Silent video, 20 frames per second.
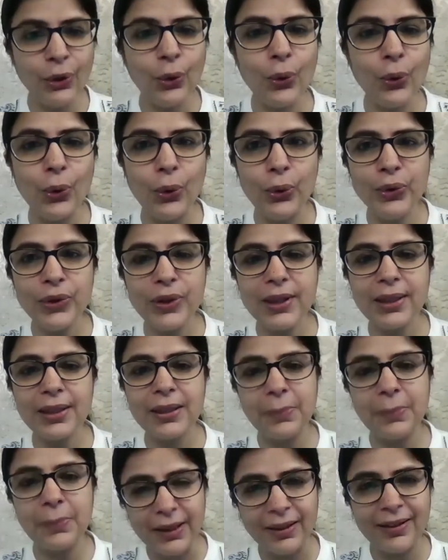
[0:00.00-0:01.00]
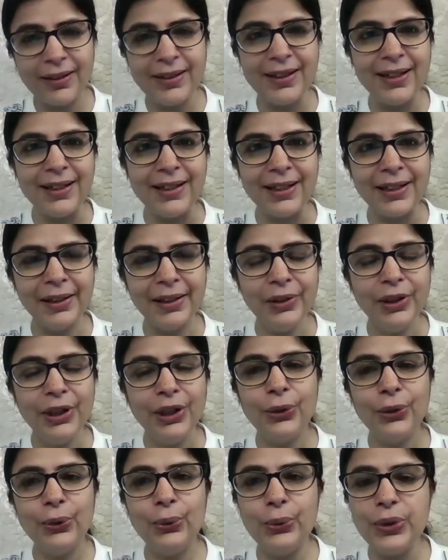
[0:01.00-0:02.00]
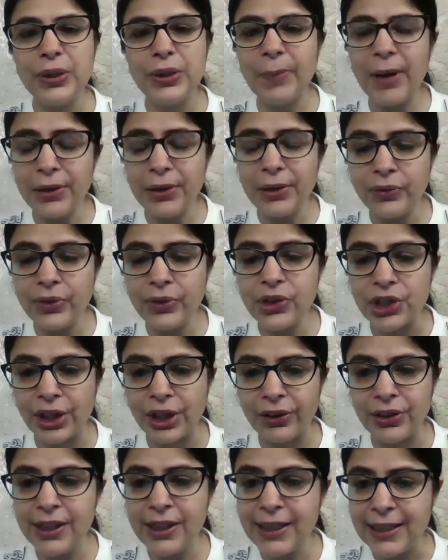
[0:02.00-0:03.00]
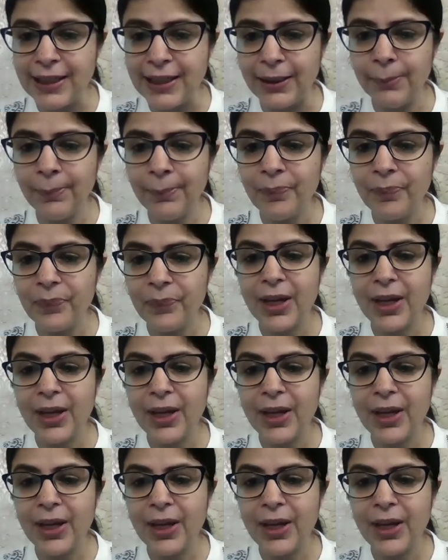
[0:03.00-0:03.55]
co-host, Smita Dedia, who's part of the SHARAN team.